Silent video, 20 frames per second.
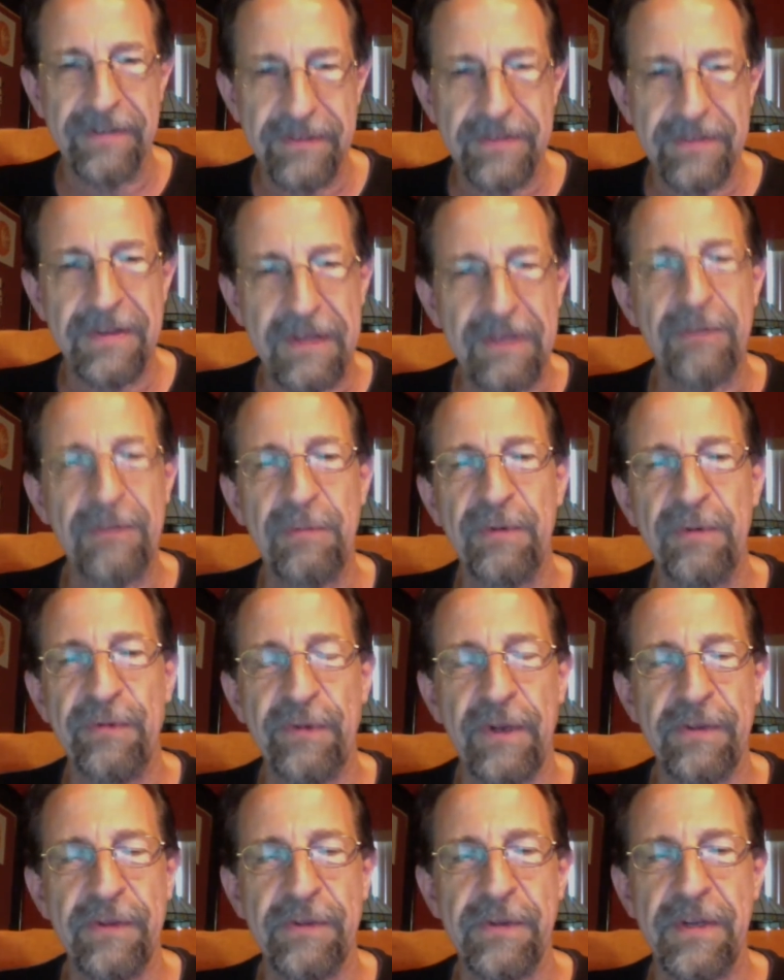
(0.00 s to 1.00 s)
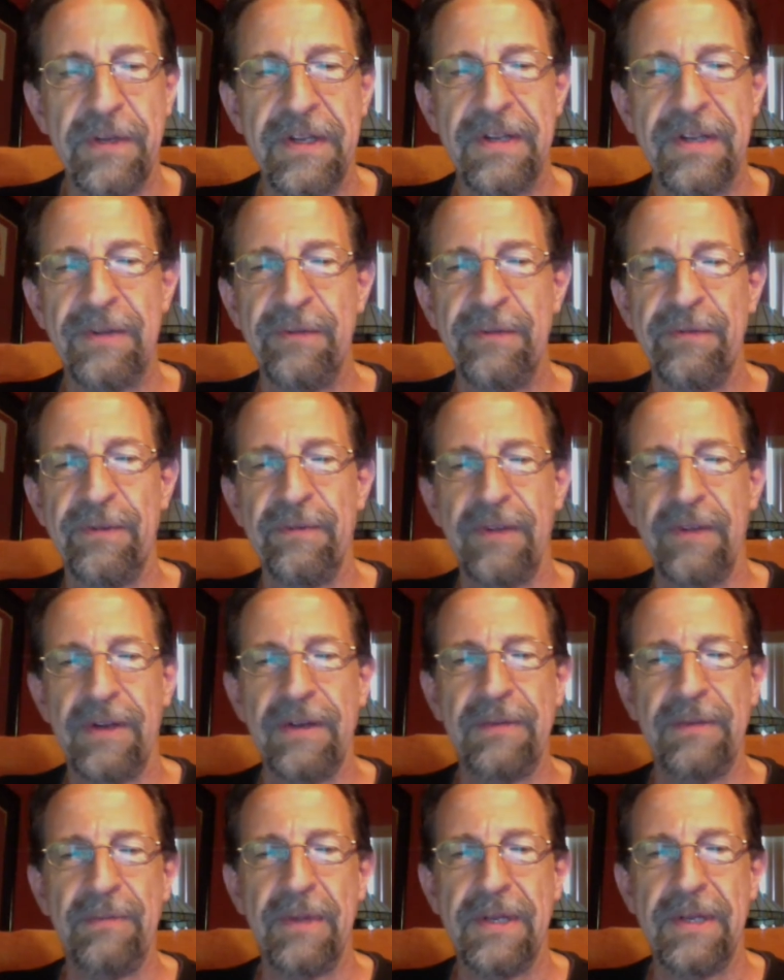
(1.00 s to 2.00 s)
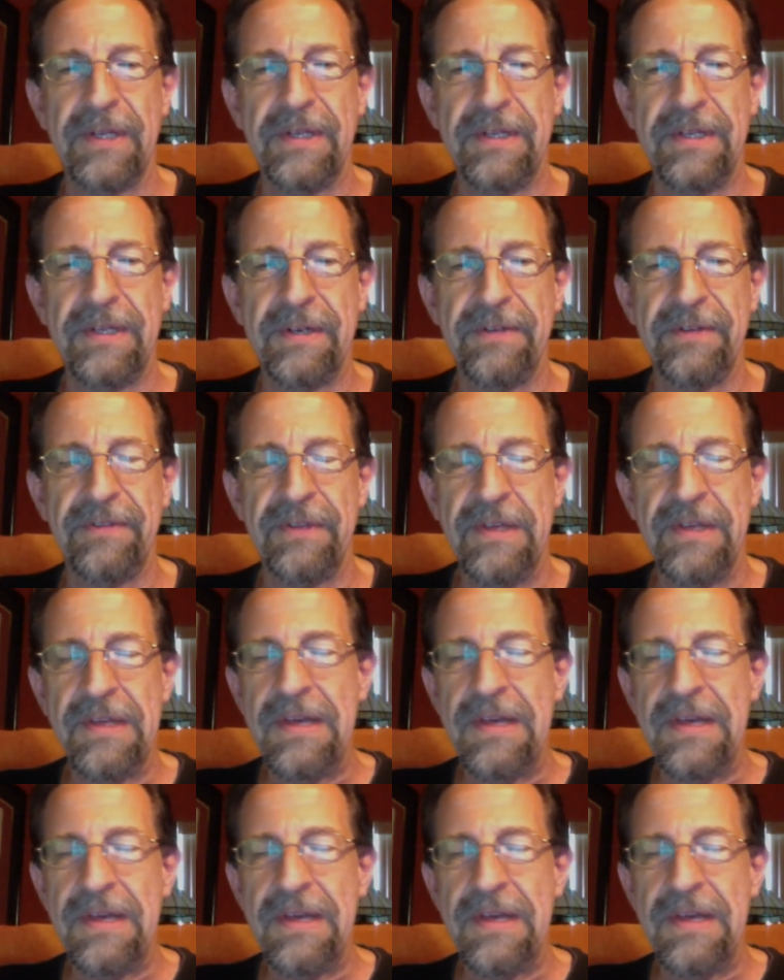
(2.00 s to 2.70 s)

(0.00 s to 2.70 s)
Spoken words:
So that's been frustrating for very many years.